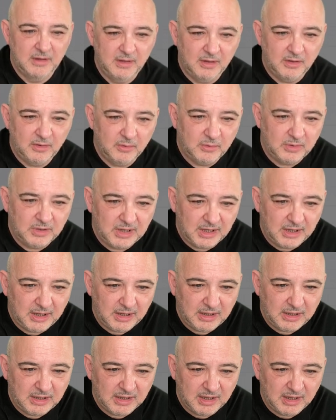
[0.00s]

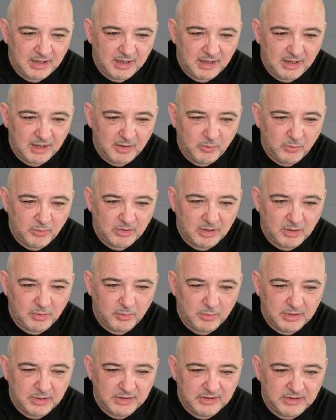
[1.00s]
Okay, we'll go
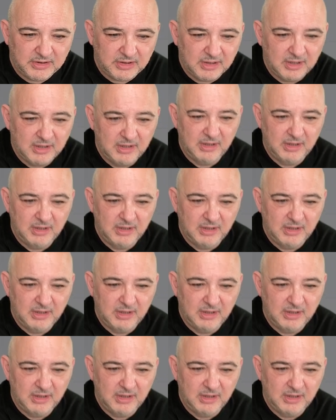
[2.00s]
with